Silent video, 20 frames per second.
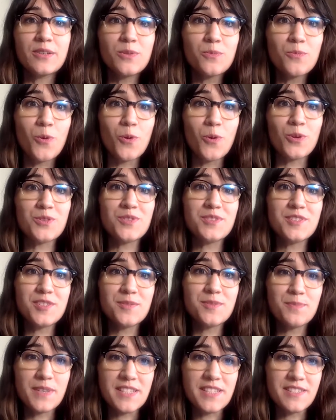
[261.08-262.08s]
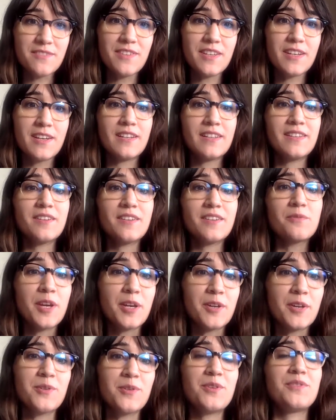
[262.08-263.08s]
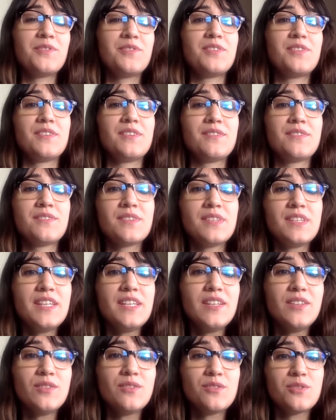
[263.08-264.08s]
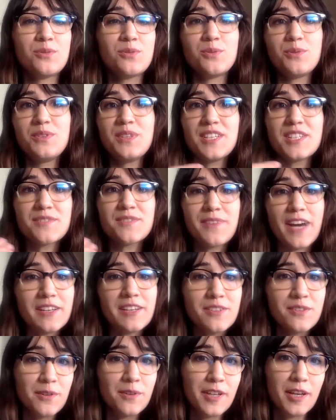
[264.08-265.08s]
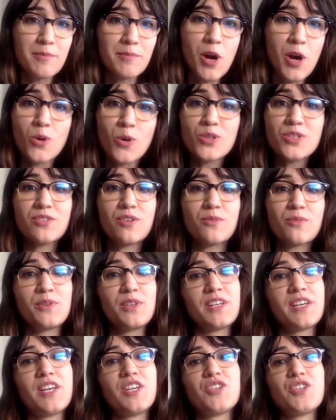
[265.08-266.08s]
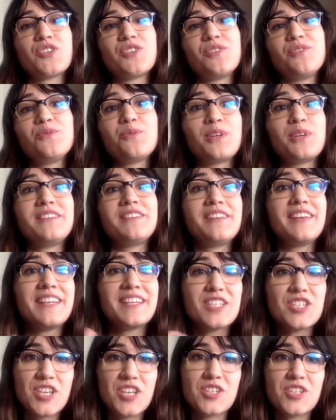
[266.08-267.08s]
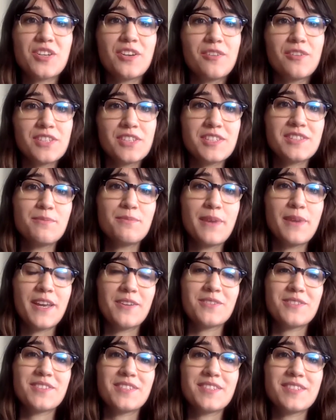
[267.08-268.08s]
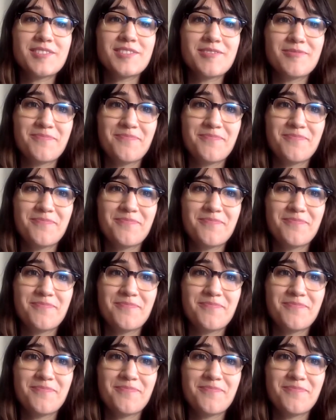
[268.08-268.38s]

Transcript: was specifically recruited into this bacterium host communication during the initiation of the symbiosis.